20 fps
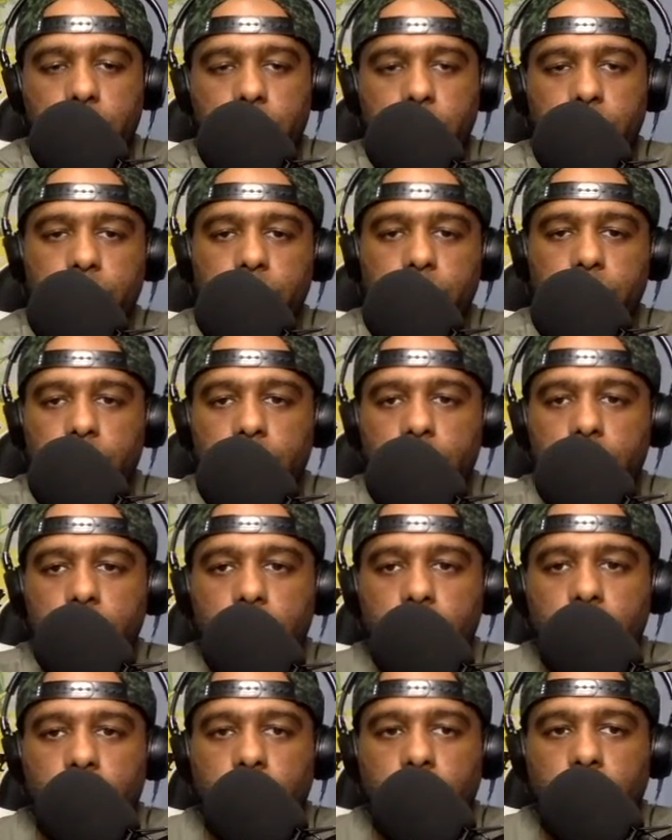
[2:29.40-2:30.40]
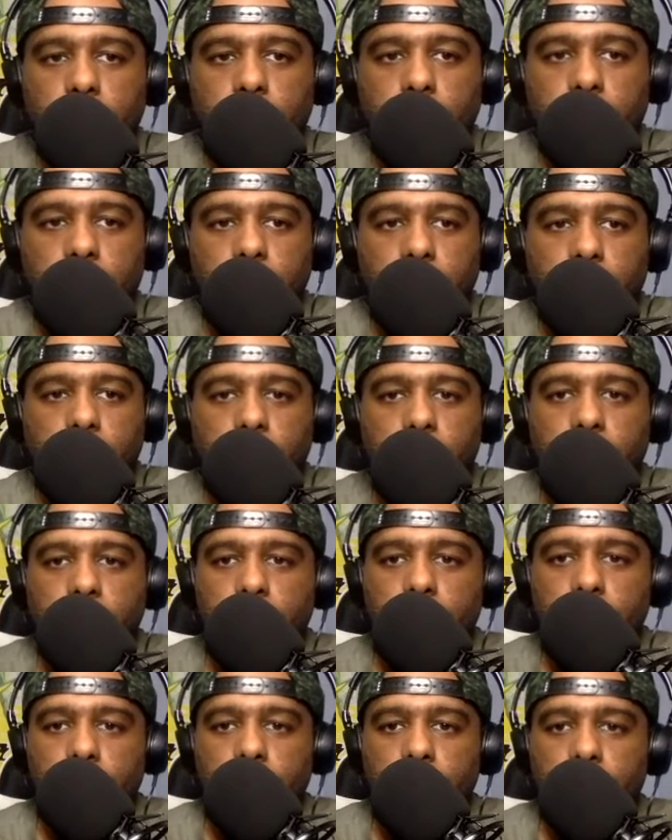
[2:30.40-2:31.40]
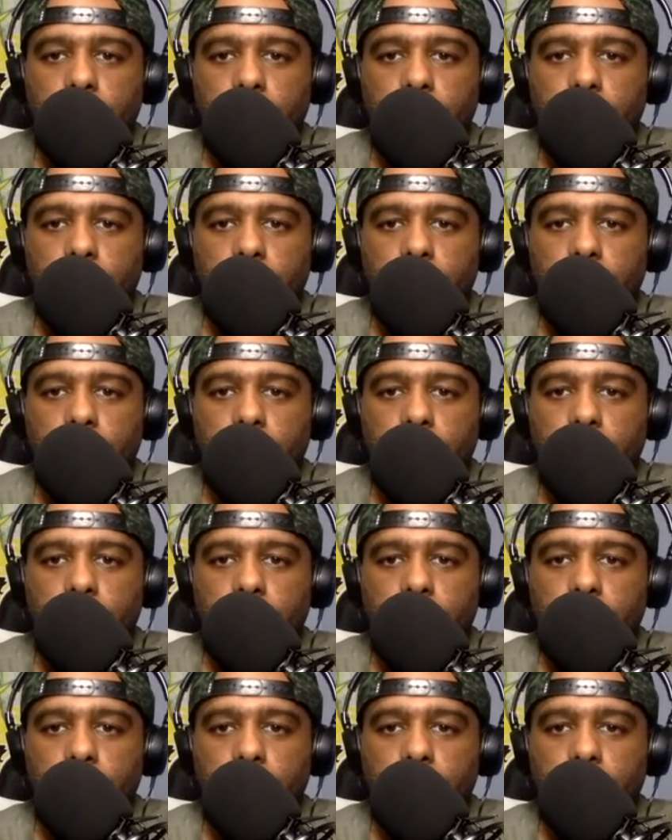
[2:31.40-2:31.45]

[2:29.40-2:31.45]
The person shown says nothing.